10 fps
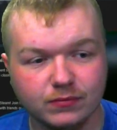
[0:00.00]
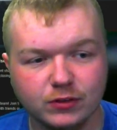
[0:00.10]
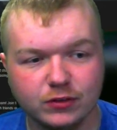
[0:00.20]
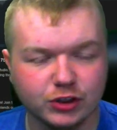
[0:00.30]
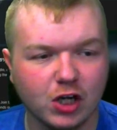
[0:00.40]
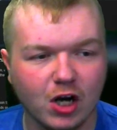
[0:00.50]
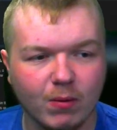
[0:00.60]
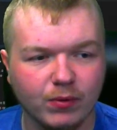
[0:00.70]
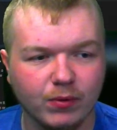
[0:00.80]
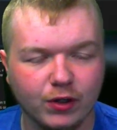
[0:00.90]
just comment
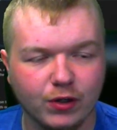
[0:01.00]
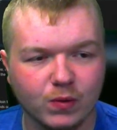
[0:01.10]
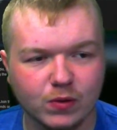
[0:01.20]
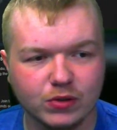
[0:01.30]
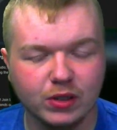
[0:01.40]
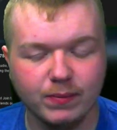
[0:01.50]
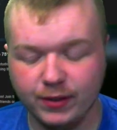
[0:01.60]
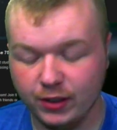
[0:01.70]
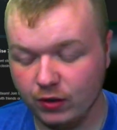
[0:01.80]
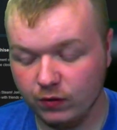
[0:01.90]
below or let me
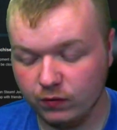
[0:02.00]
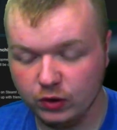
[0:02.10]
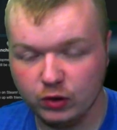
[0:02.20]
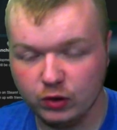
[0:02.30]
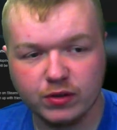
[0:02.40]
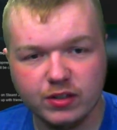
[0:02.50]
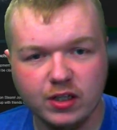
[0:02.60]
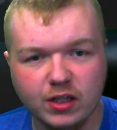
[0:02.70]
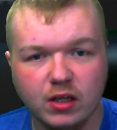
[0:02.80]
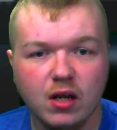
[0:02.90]
know what you want to
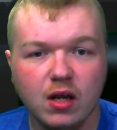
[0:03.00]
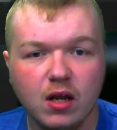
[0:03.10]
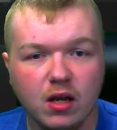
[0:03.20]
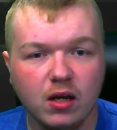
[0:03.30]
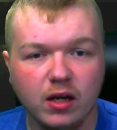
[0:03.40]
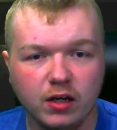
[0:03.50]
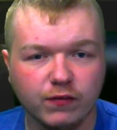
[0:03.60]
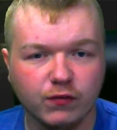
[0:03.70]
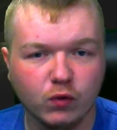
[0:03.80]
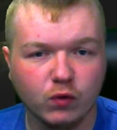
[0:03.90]
see. And
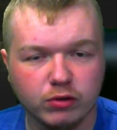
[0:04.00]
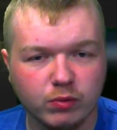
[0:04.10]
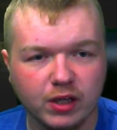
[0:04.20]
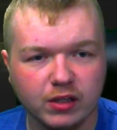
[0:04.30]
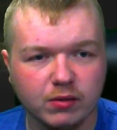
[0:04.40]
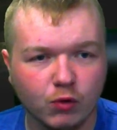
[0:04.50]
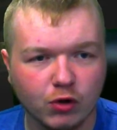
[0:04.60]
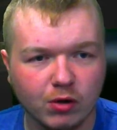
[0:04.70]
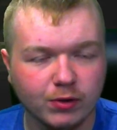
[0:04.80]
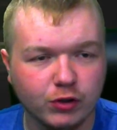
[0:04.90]
of course, we got some more
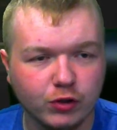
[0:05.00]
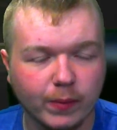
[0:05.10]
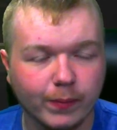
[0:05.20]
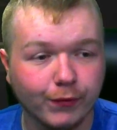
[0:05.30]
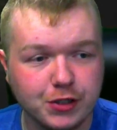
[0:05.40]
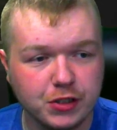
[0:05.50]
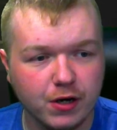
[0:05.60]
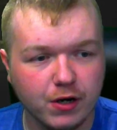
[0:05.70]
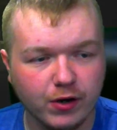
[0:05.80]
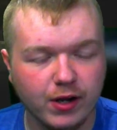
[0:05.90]
Arma 2 Operation
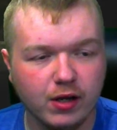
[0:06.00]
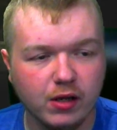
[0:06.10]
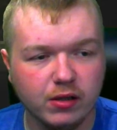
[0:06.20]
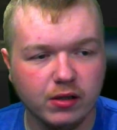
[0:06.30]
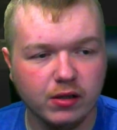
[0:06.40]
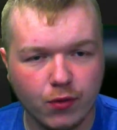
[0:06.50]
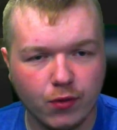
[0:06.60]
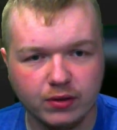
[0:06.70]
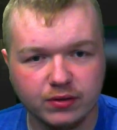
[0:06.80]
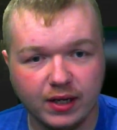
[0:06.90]
Arrowhead, some of the
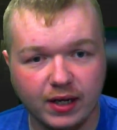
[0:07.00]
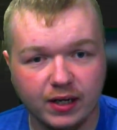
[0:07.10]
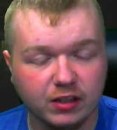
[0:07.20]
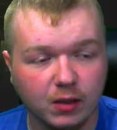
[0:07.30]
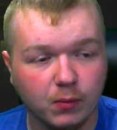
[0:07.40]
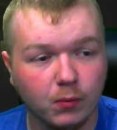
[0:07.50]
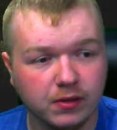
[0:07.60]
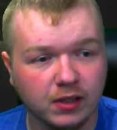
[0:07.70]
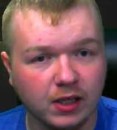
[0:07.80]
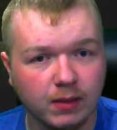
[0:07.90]
things that had to come with the
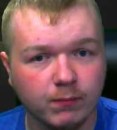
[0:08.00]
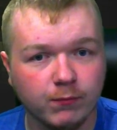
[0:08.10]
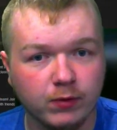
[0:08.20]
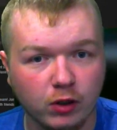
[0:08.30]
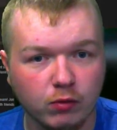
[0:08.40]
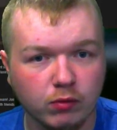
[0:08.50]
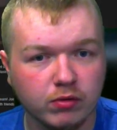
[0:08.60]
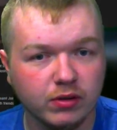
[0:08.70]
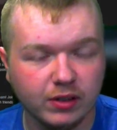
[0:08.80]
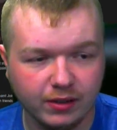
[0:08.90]
game to
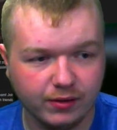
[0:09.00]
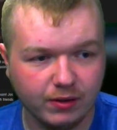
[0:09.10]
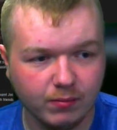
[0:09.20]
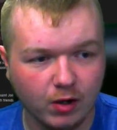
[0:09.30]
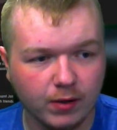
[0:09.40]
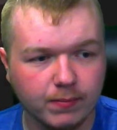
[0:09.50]
use the Mod.